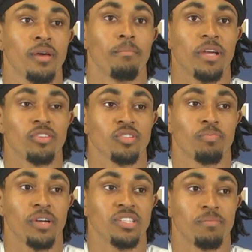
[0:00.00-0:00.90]
make those
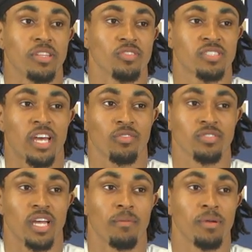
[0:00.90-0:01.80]
plays and make those
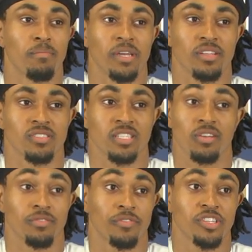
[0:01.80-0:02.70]
tackles that I've been making since I
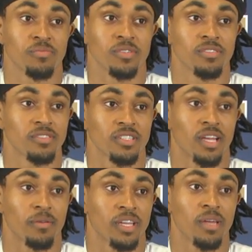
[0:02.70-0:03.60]
was a freshman, since
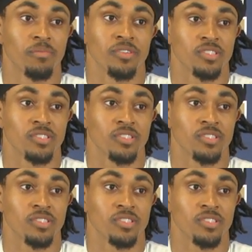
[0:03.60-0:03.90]
I came here.